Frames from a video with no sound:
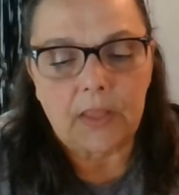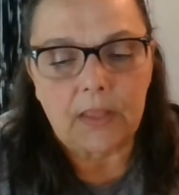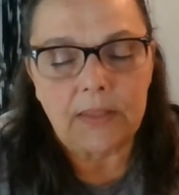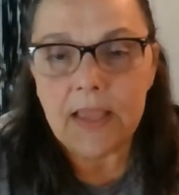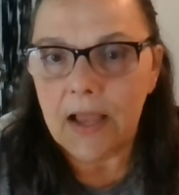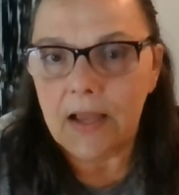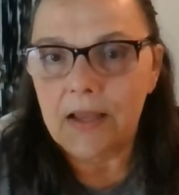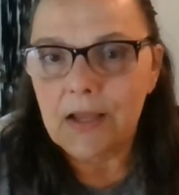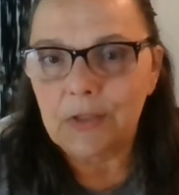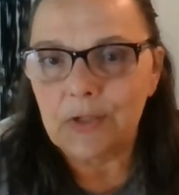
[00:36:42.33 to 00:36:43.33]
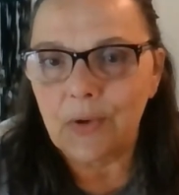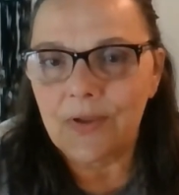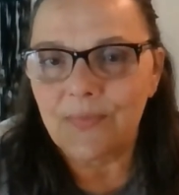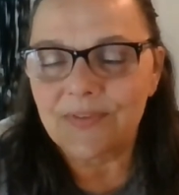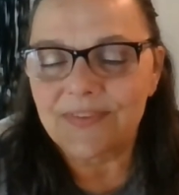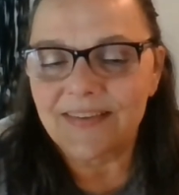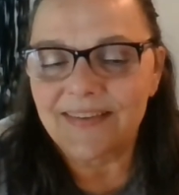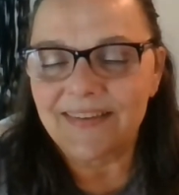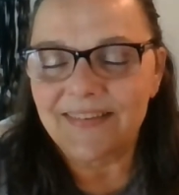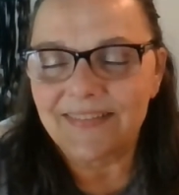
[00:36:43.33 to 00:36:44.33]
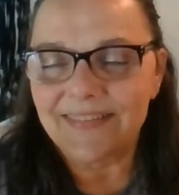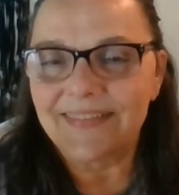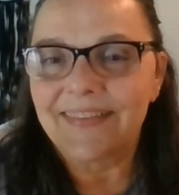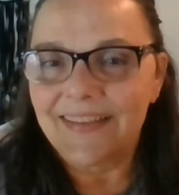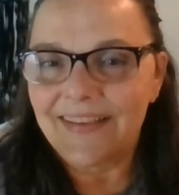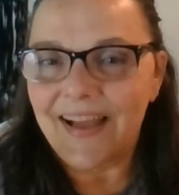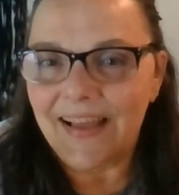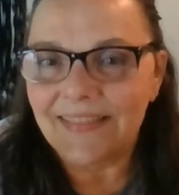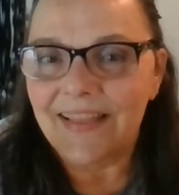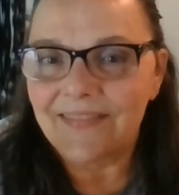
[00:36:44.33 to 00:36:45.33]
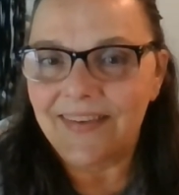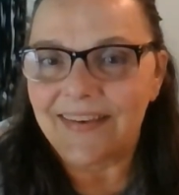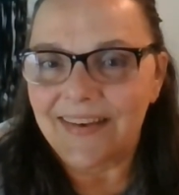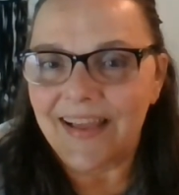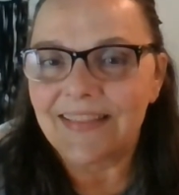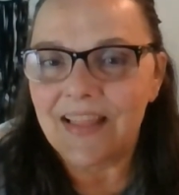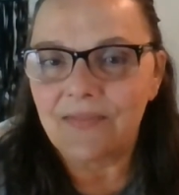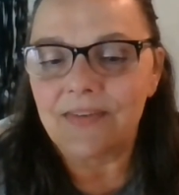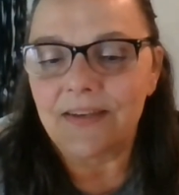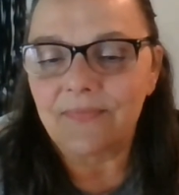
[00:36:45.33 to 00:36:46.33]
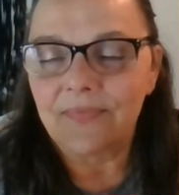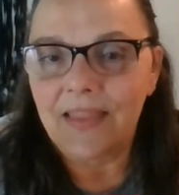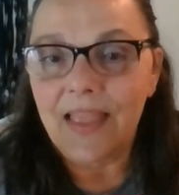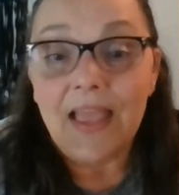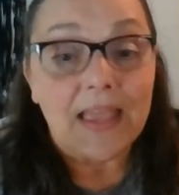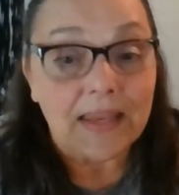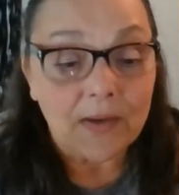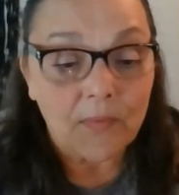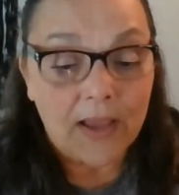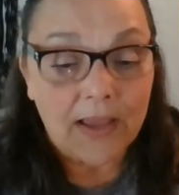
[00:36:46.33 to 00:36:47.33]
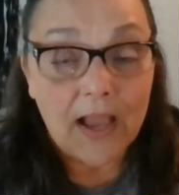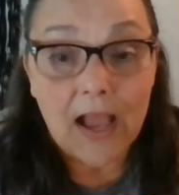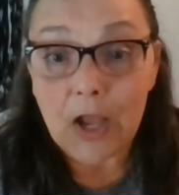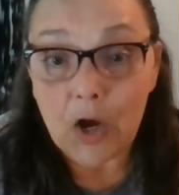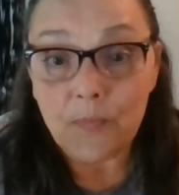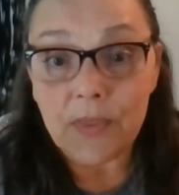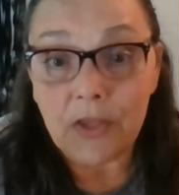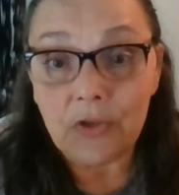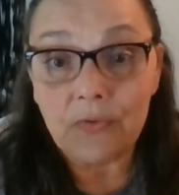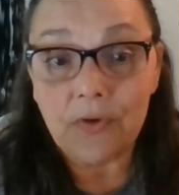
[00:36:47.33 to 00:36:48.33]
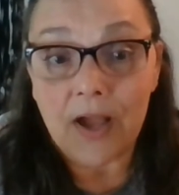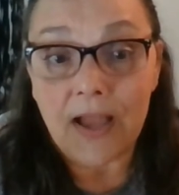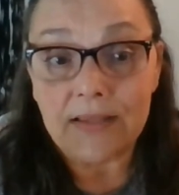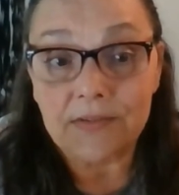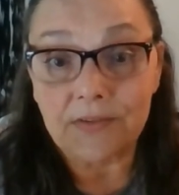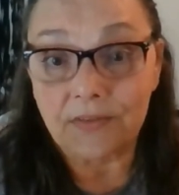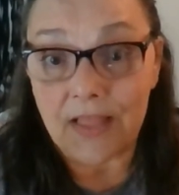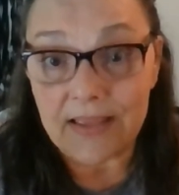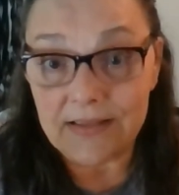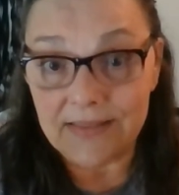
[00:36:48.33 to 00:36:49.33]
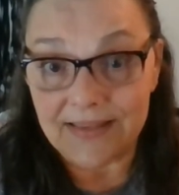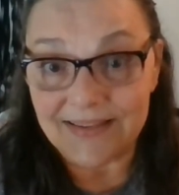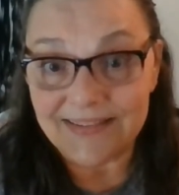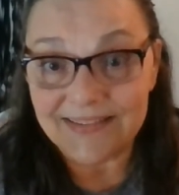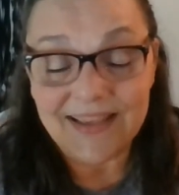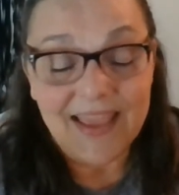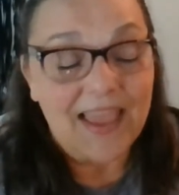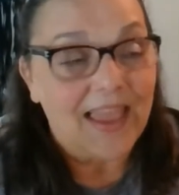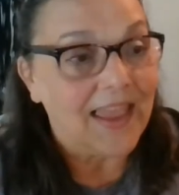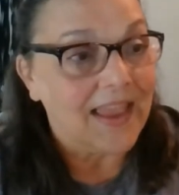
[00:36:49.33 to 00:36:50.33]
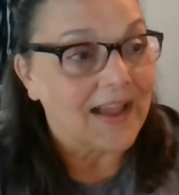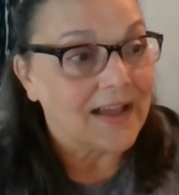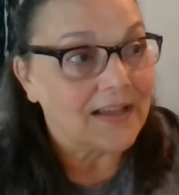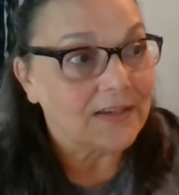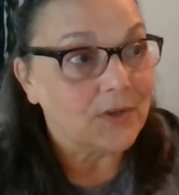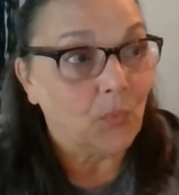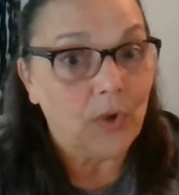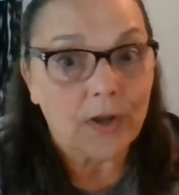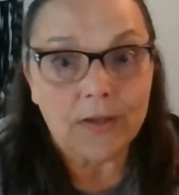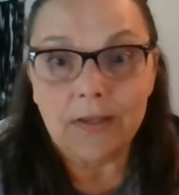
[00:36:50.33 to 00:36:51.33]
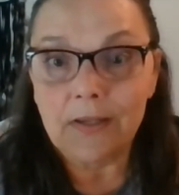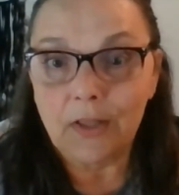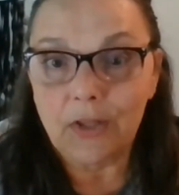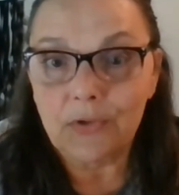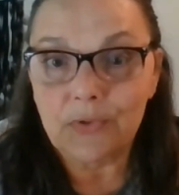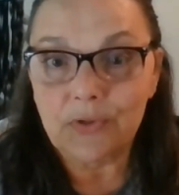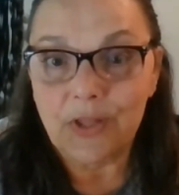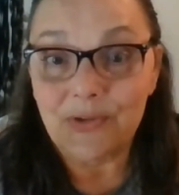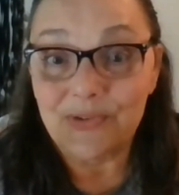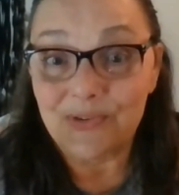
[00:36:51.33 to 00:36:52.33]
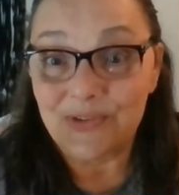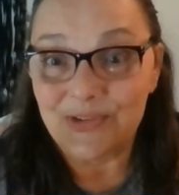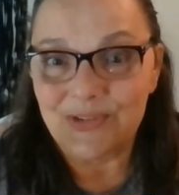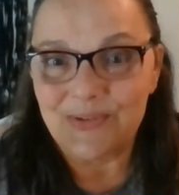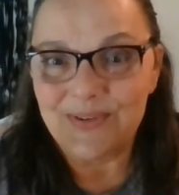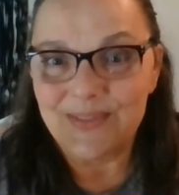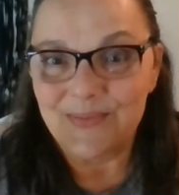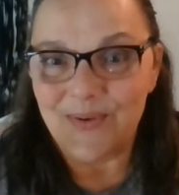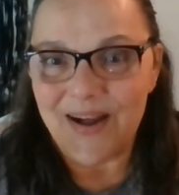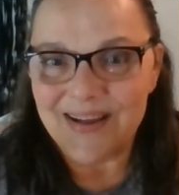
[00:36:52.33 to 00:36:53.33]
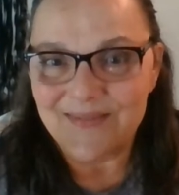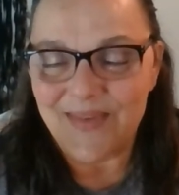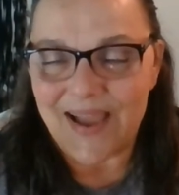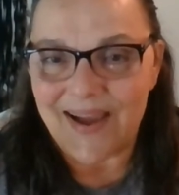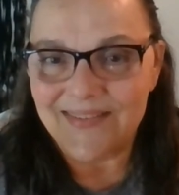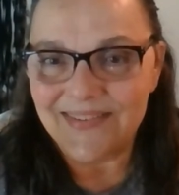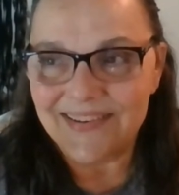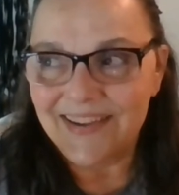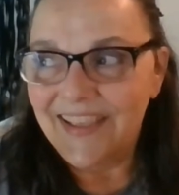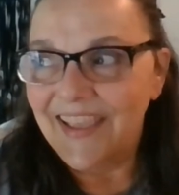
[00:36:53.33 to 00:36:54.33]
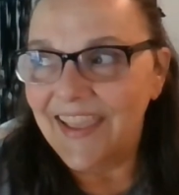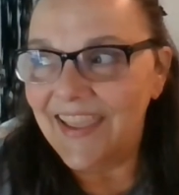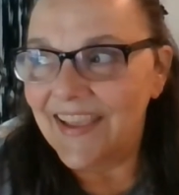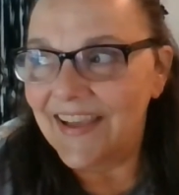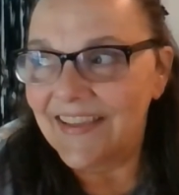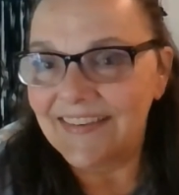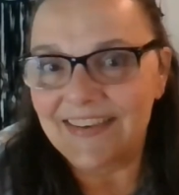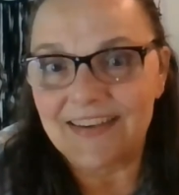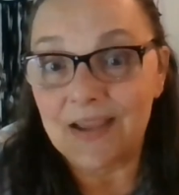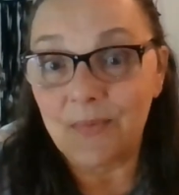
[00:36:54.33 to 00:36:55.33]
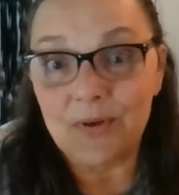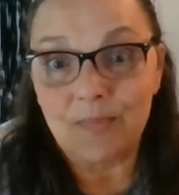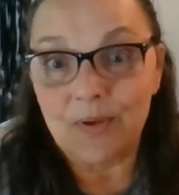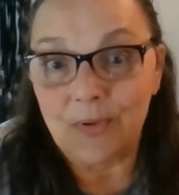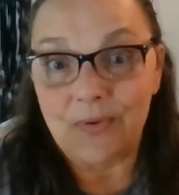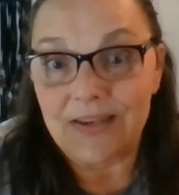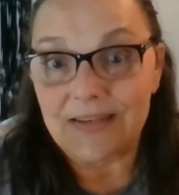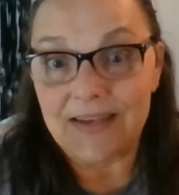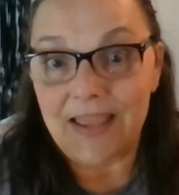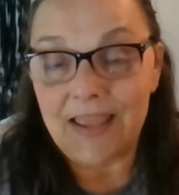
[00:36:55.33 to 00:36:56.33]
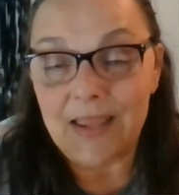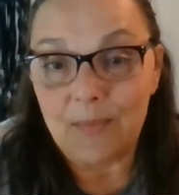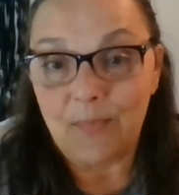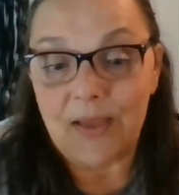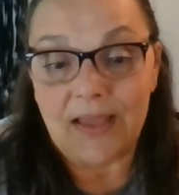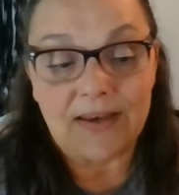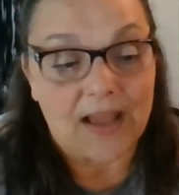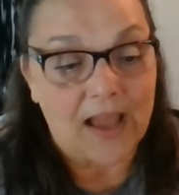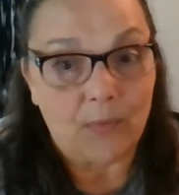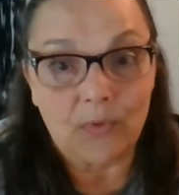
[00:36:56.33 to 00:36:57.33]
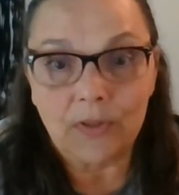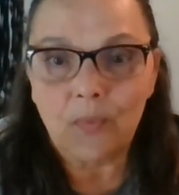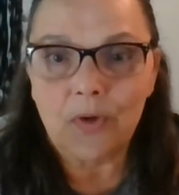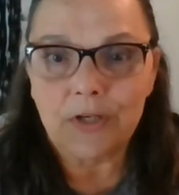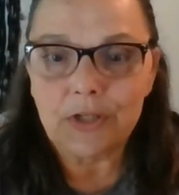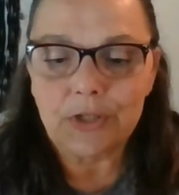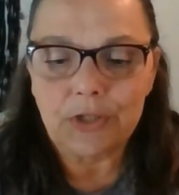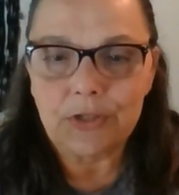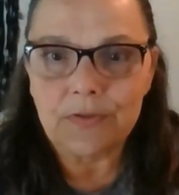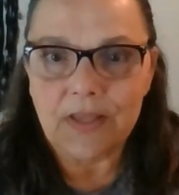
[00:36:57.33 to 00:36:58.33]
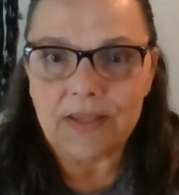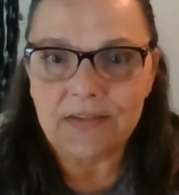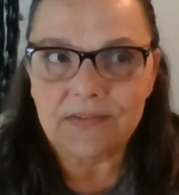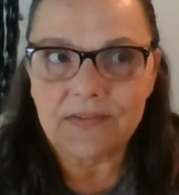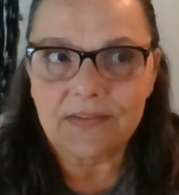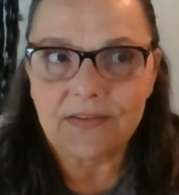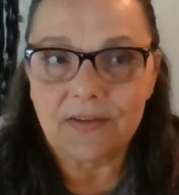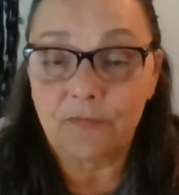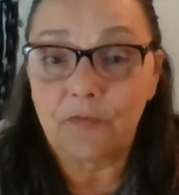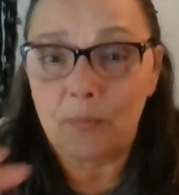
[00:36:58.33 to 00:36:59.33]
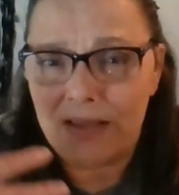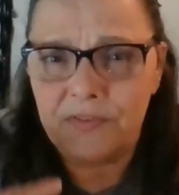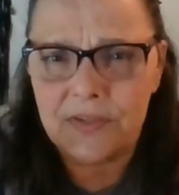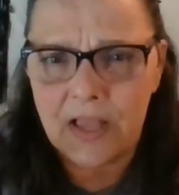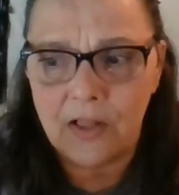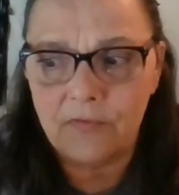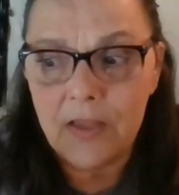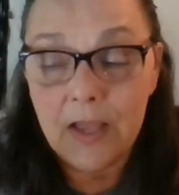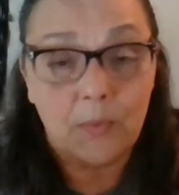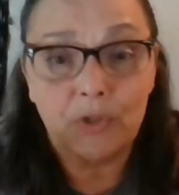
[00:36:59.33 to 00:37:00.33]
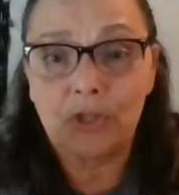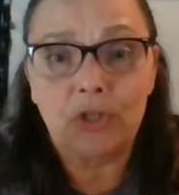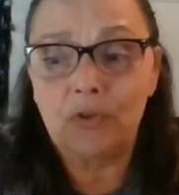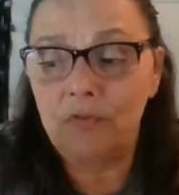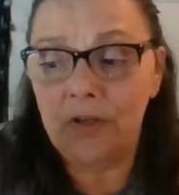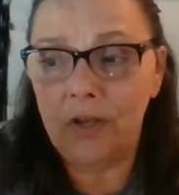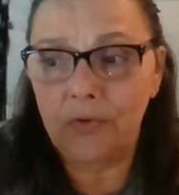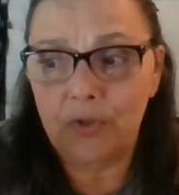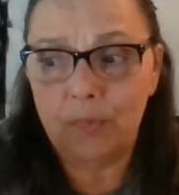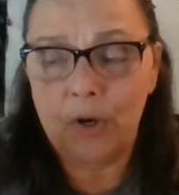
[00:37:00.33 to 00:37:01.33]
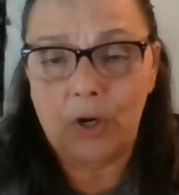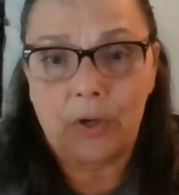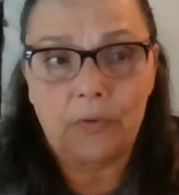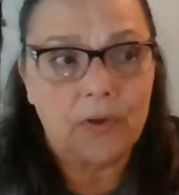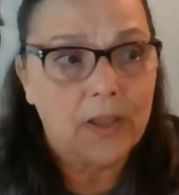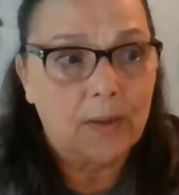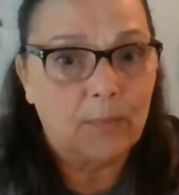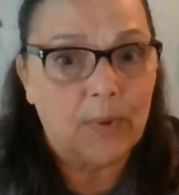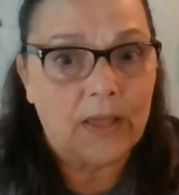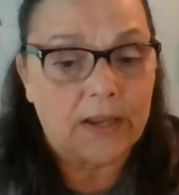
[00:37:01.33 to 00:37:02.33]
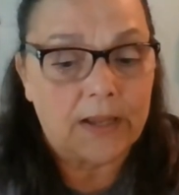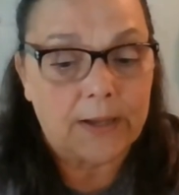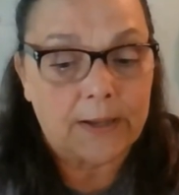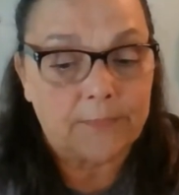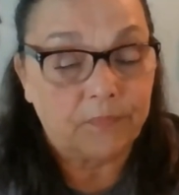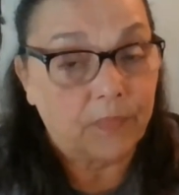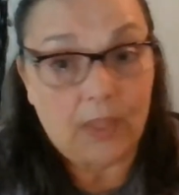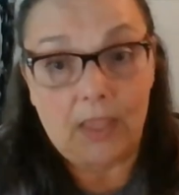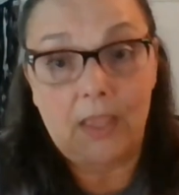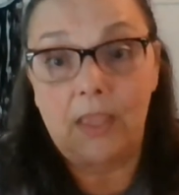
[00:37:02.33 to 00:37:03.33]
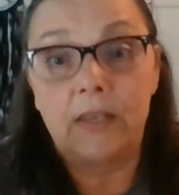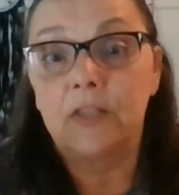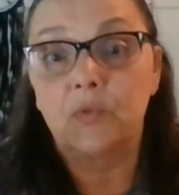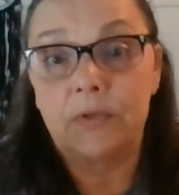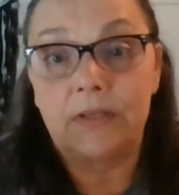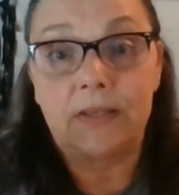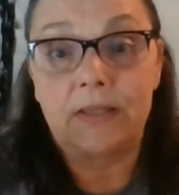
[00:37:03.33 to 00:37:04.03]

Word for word: yeah, so it was a, a, I loved it. I loved it. Anyway, I hope that you guys like this and we're getting closer and closer to doing the walkabout. And today would have been a great day, but I really wanted to do this for myself was going to do video tomorrow but um it is what it